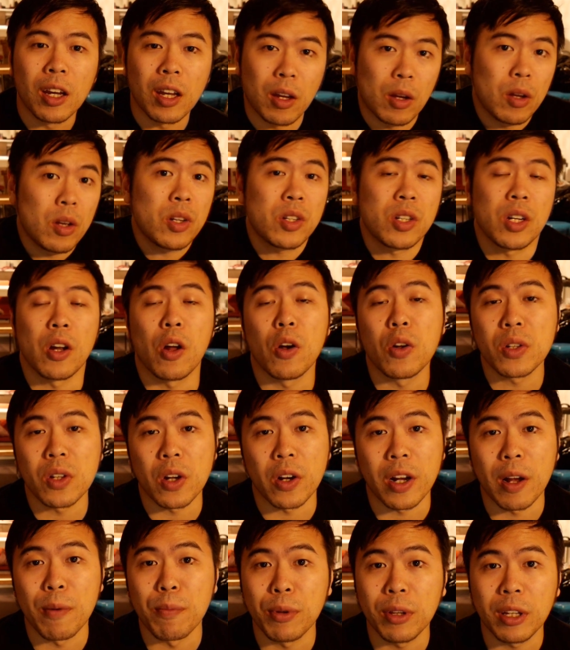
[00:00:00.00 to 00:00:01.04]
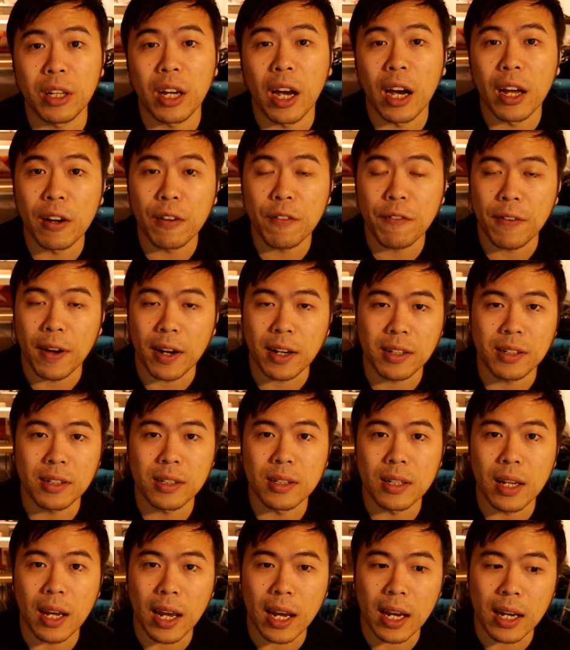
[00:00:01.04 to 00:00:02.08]
Uh, Shaddolls are completely
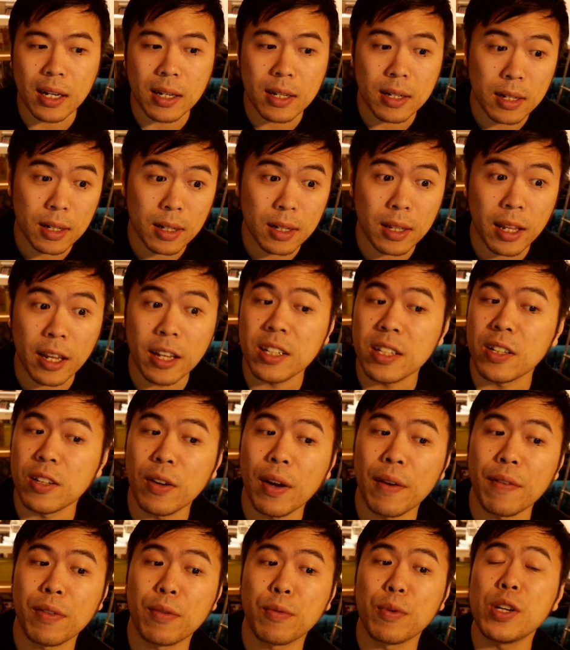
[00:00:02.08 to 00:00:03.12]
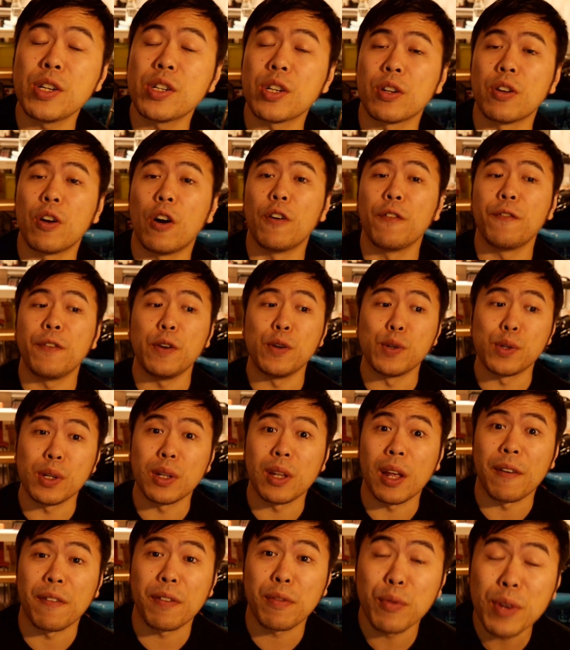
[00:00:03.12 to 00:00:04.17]
unaffected and uh, they still have three Shaddoll Fusion,
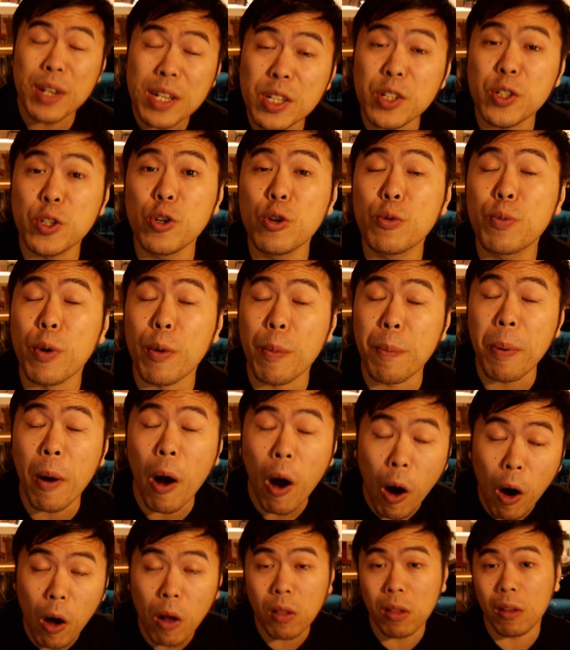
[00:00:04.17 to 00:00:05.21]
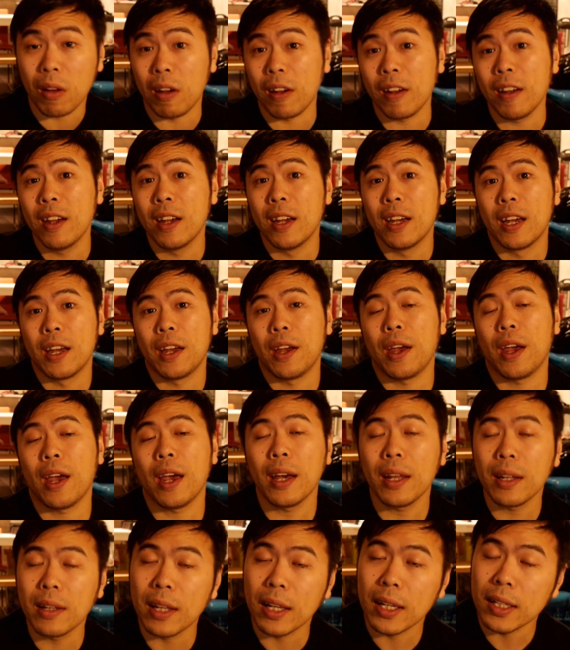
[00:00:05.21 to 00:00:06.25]
they have three Super Poly
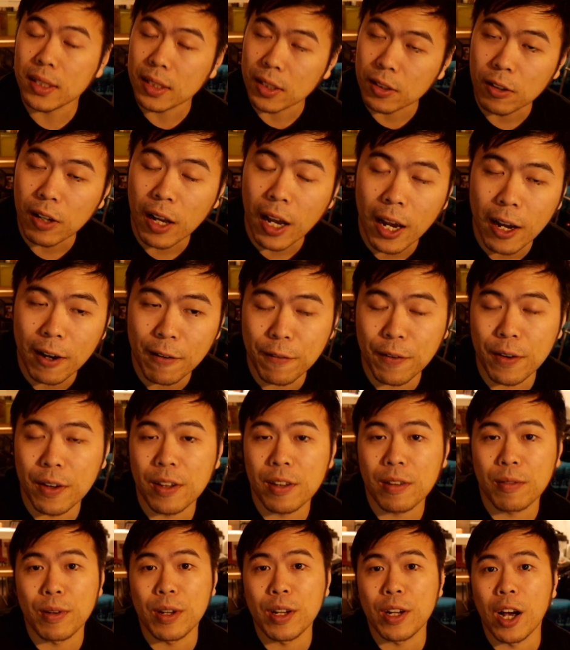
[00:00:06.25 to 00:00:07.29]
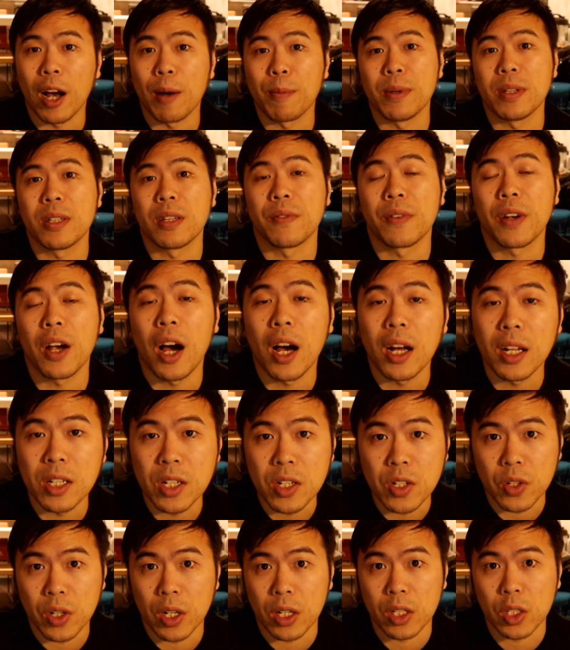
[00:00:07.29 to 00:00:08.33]
and they still have three copies of
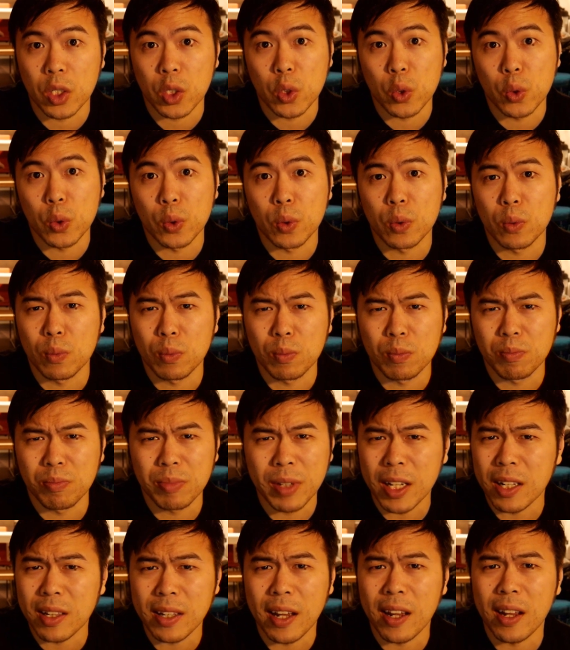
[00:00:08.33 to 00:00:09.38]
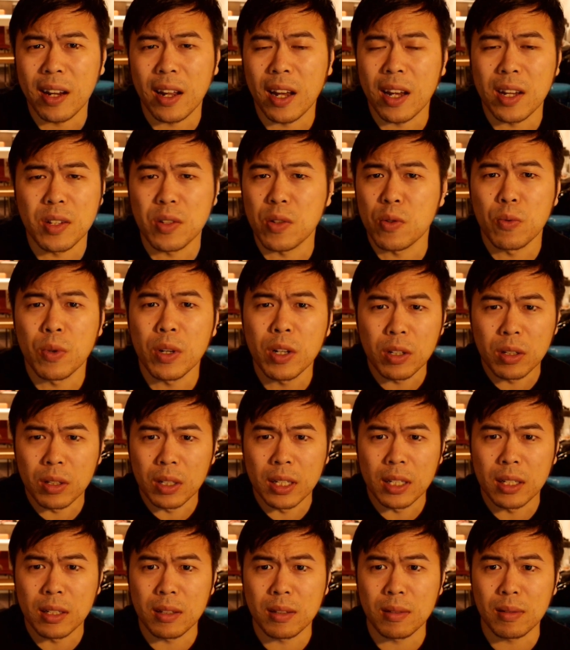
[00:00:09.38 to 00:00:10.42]
Construct, so take that as you will.
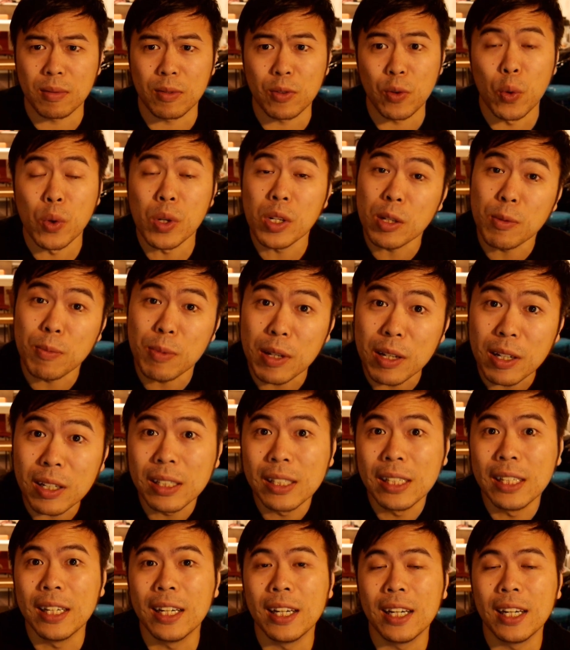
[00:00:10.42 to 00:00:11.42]
It's going to be